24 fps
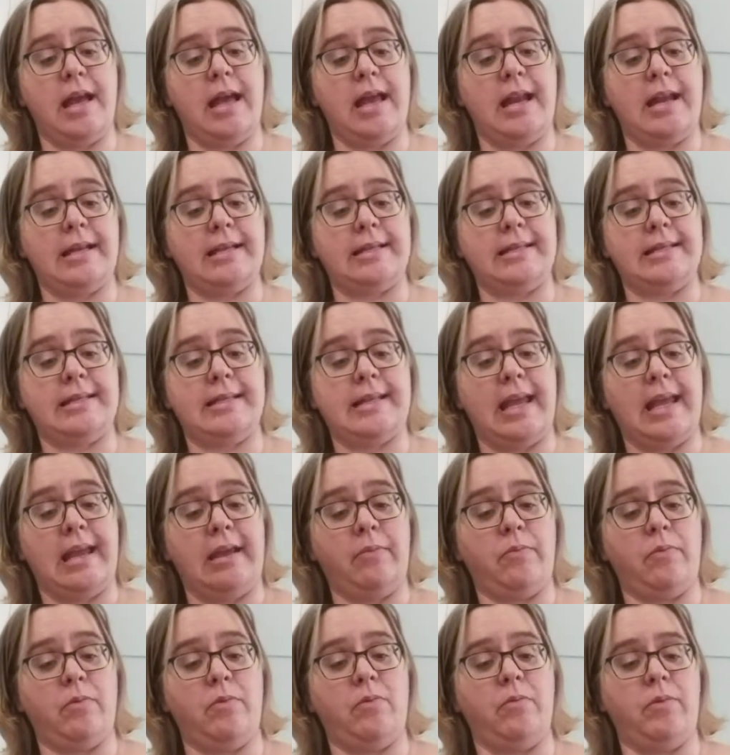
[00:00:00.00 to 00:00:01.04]
and a
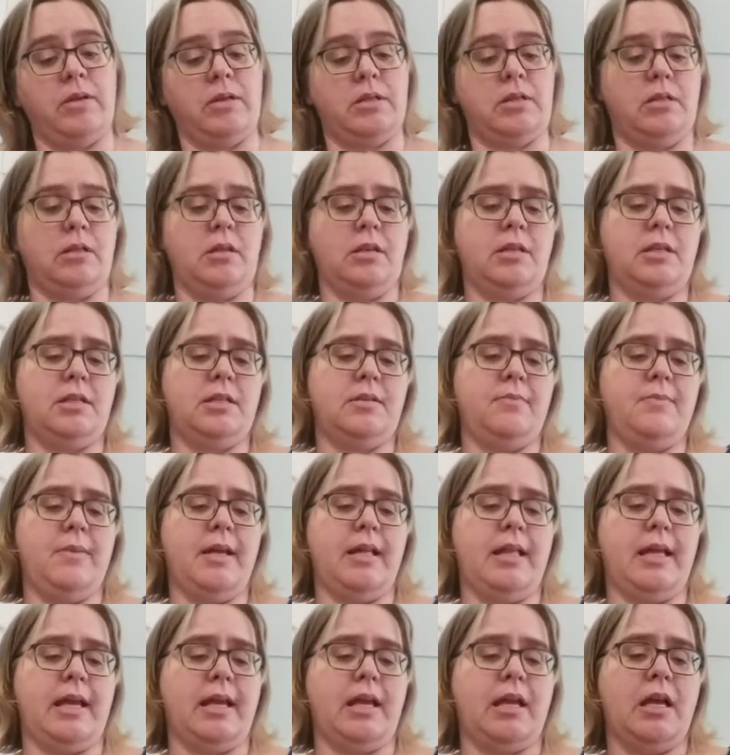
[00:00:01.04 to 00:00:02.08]
sable, which looks to
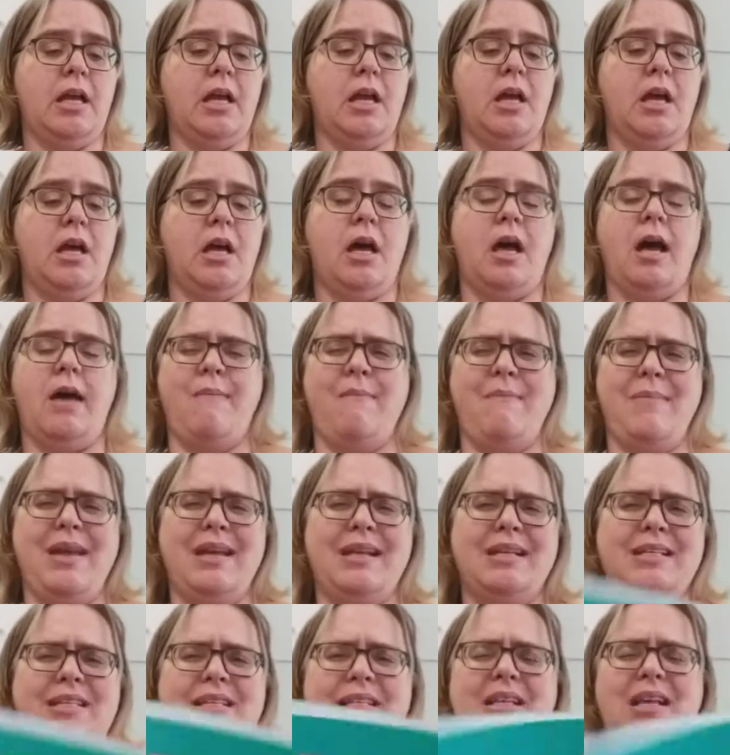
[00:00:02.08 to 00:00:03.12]
me like a
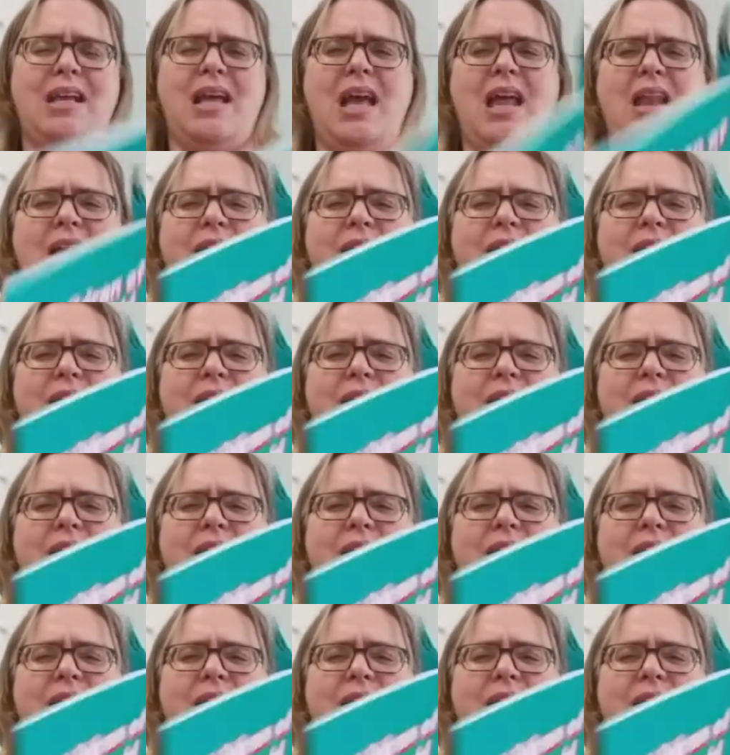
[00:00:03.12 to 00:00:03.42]
minx and a